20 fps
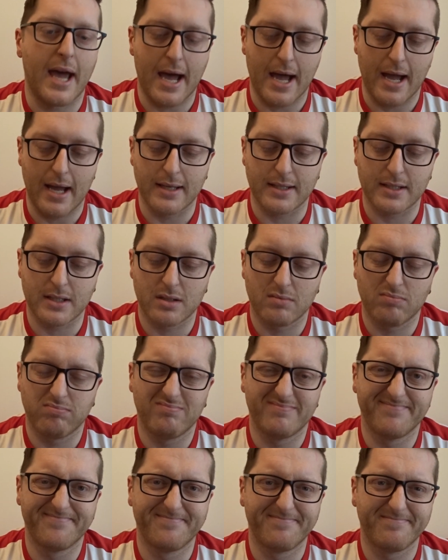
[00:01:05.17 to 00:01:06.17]
as
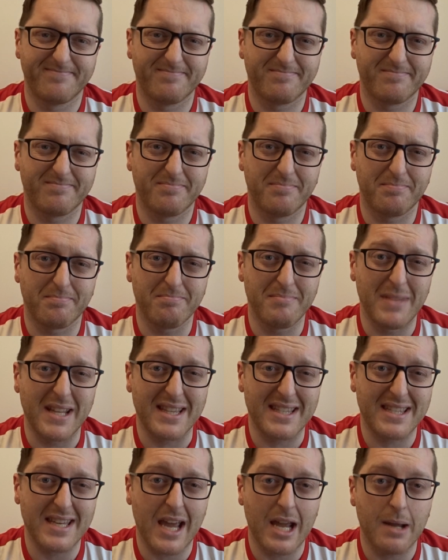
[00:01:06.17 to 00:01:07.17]

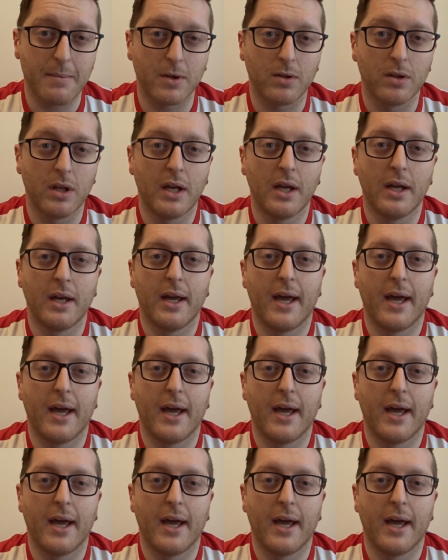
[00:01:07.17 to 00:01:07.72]
mid-table.